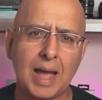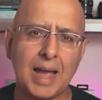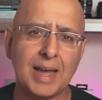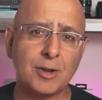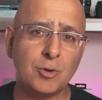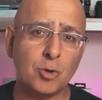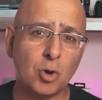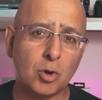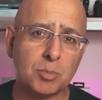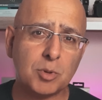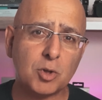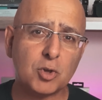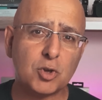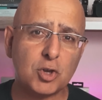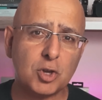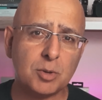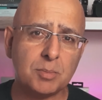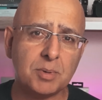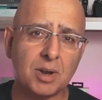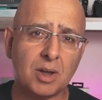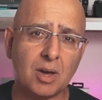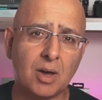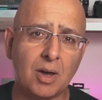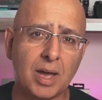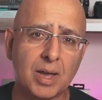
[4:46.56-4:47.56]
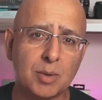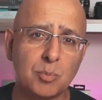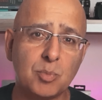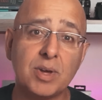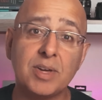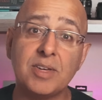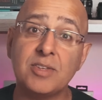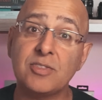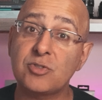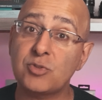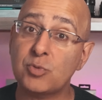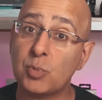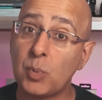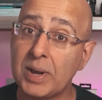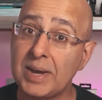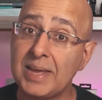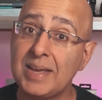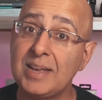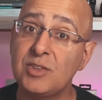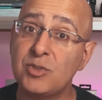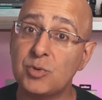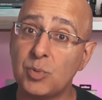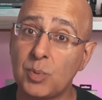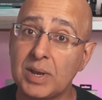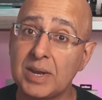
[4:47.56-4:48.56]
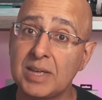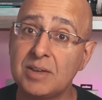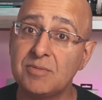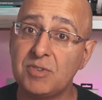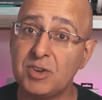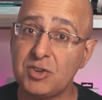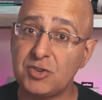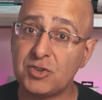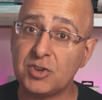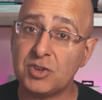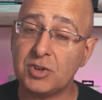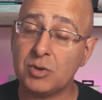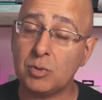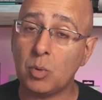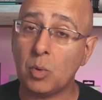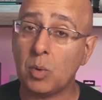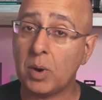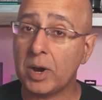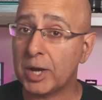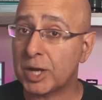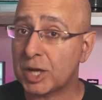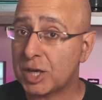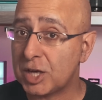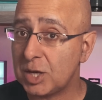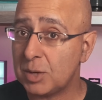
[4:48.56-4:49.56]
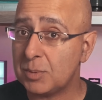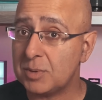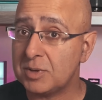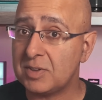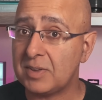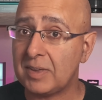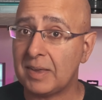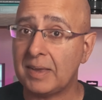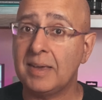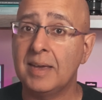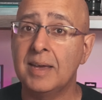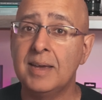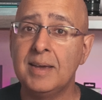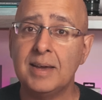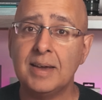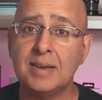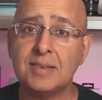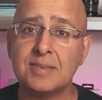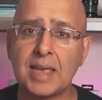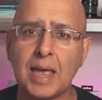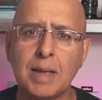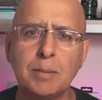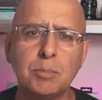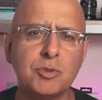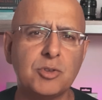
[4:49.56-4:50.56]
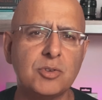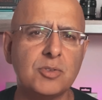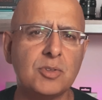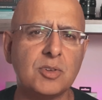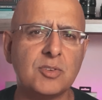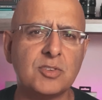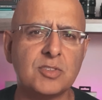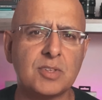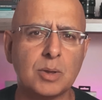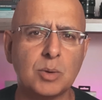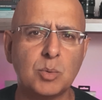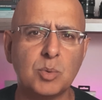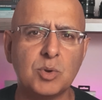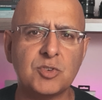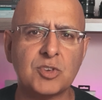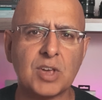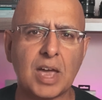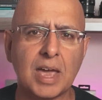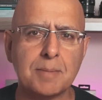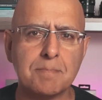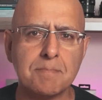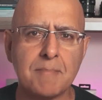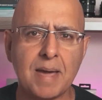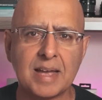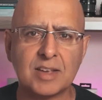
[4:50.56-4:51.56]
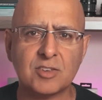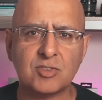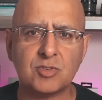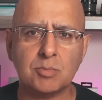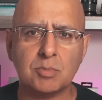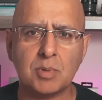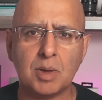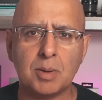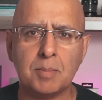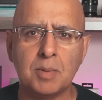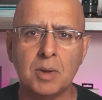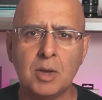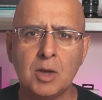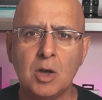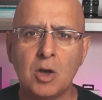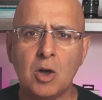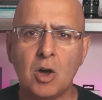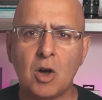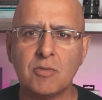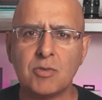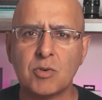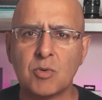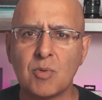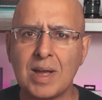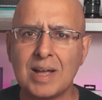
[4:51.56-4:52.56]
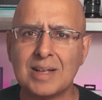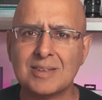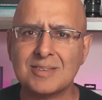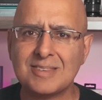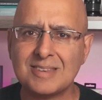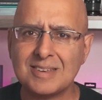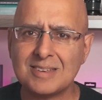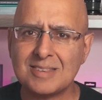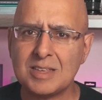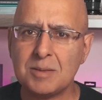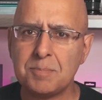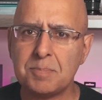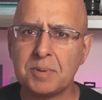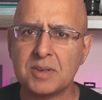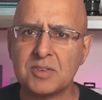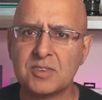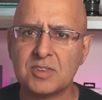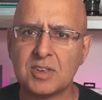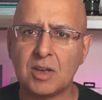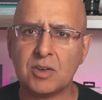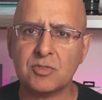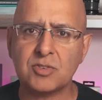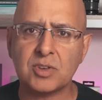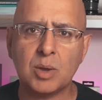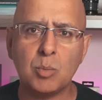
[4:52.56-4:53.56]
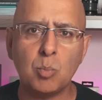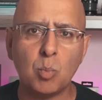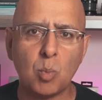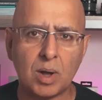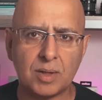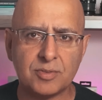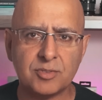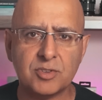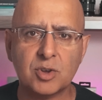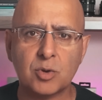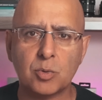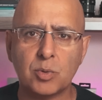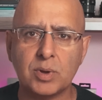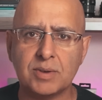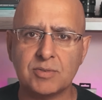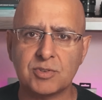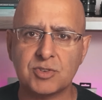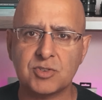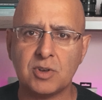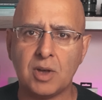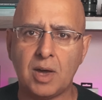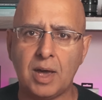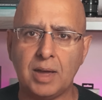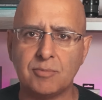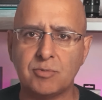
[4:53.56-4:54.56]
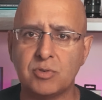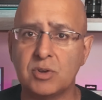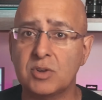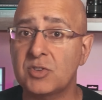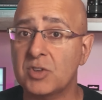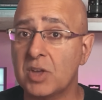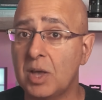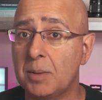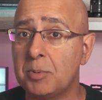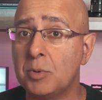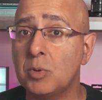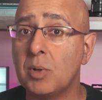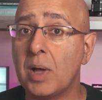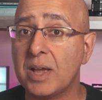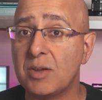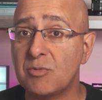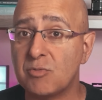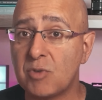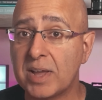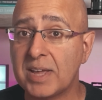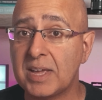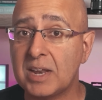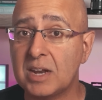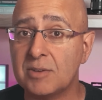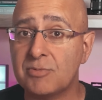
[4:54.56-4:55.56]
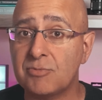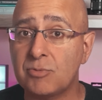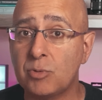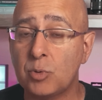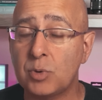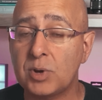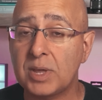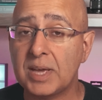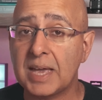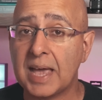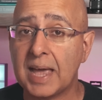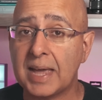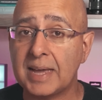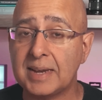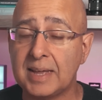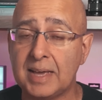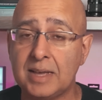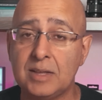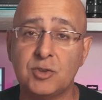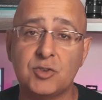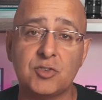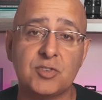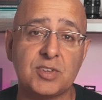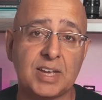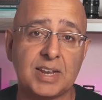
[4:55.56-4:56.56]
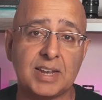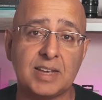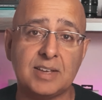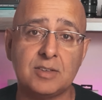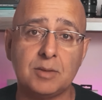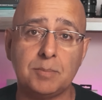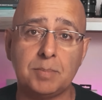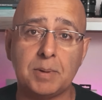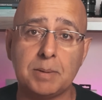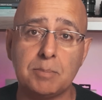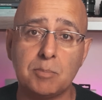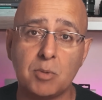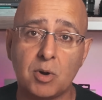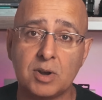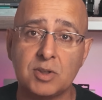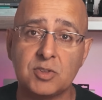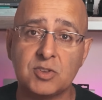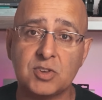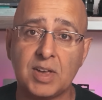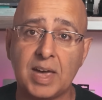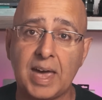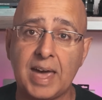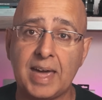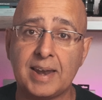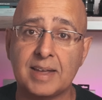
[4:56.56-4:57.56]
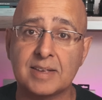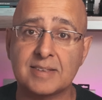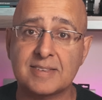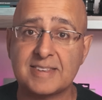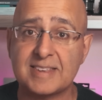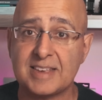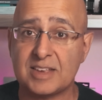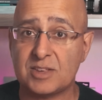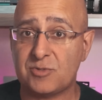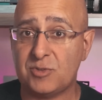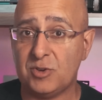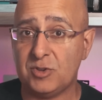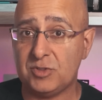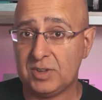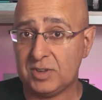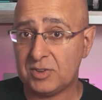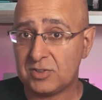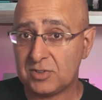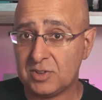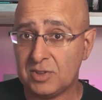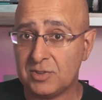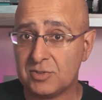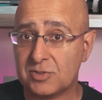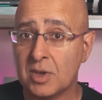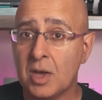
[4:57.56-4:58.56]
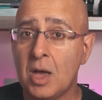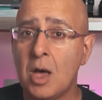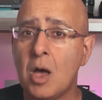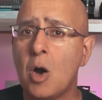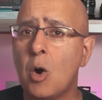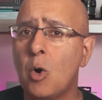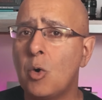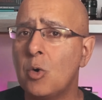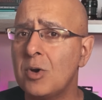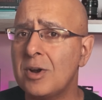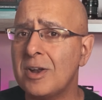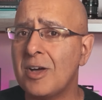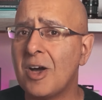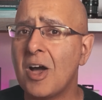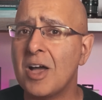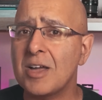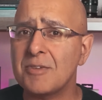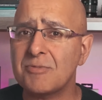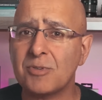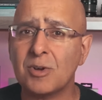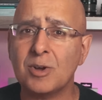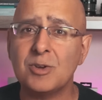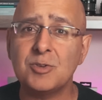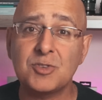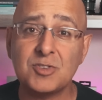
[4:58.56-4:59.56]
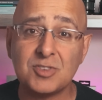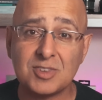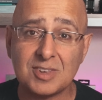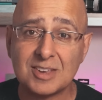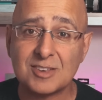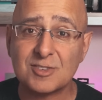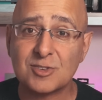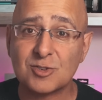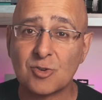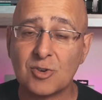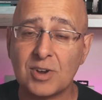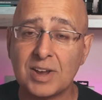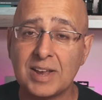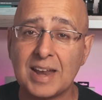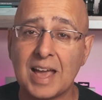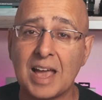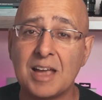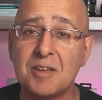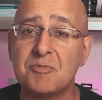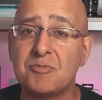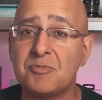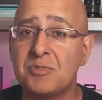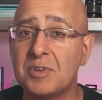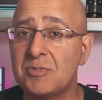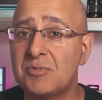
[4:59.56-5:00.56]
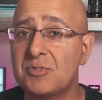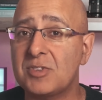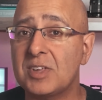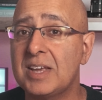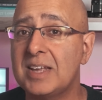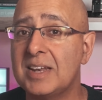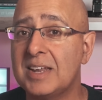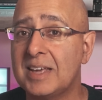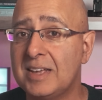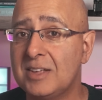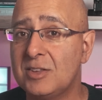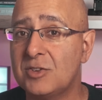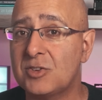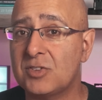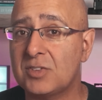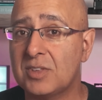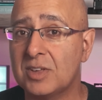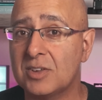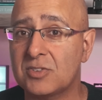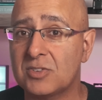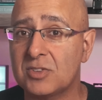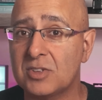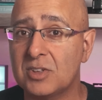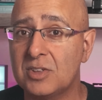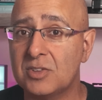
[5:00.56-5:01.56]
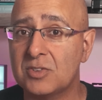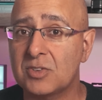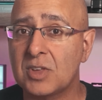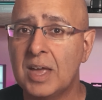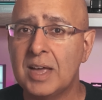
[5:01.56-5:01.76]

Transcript: A normal human eye with twenty twenty vision or acuity is able to distinguish a maximum of around sixty pixels in one degree of sight. For example, a regular forty-eight inch ten eighty p monitor at a six foot distance or an iPhone six screen at fifteen inch distance